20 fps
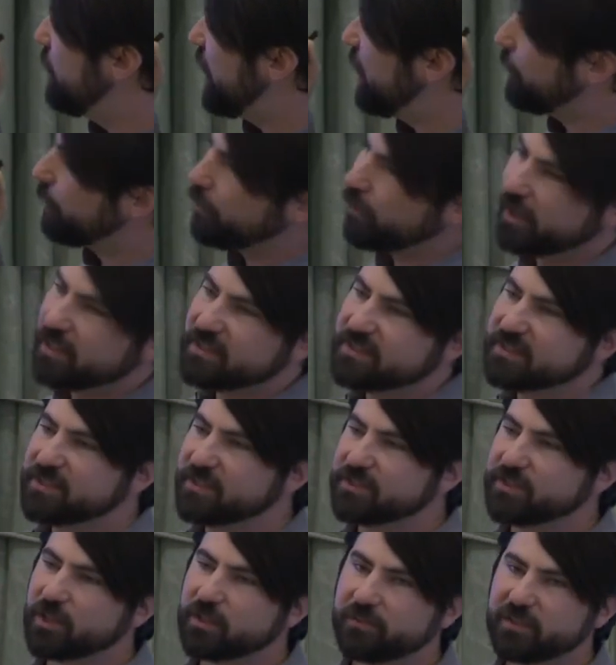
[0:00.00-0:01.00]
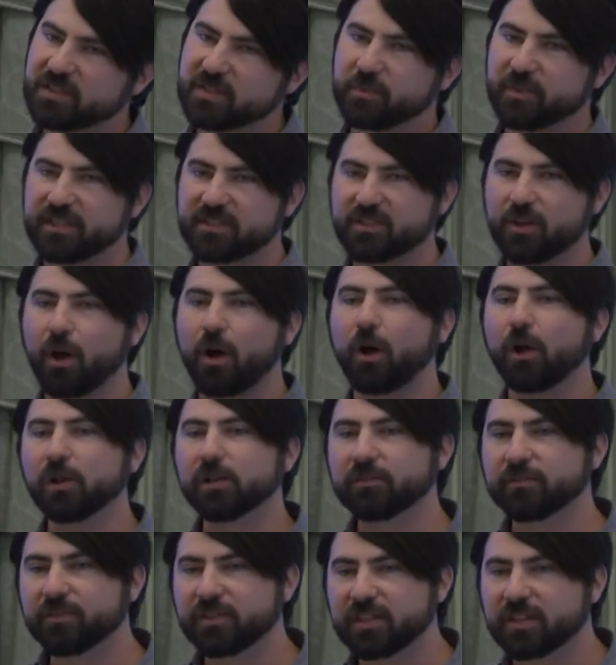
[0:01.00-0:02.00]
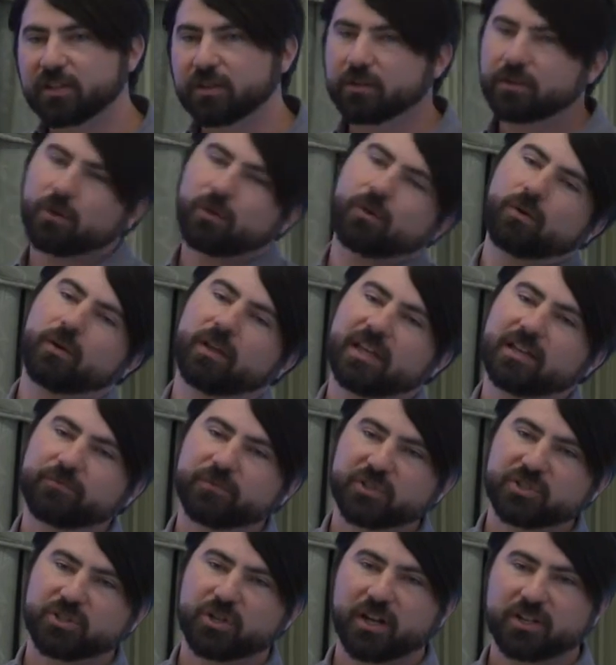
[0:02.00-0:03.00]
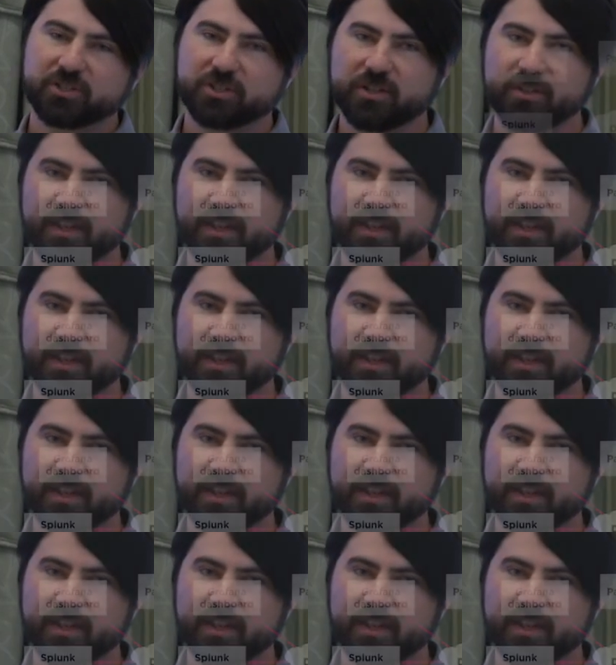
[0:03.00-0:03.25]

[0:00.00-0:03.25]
that runs the service, but it's all of the infrastructure